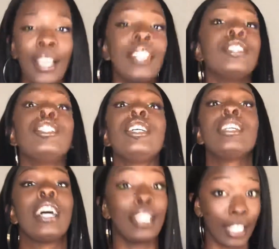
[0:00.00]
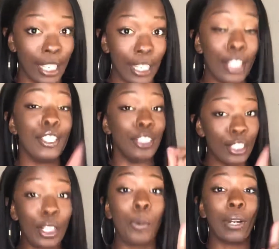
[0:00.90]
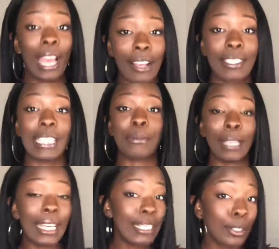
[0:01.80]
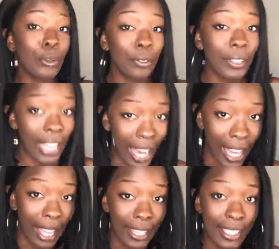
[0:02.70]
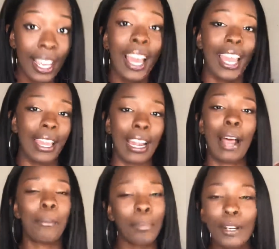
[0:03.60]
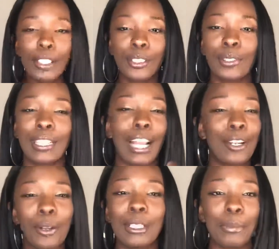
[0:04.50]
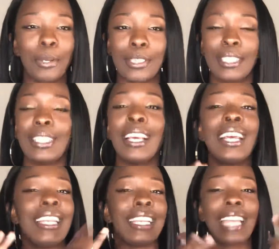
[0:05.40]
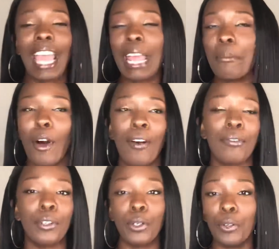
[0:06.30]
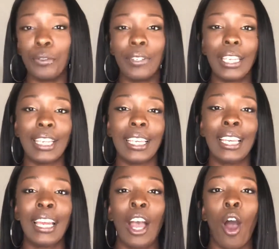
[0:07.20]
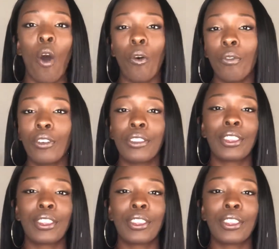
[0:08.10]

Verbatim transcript: She, again, just don't want to have sex with his goofy ass. And I'm pretty sure, and I know this person that came off goofy, over,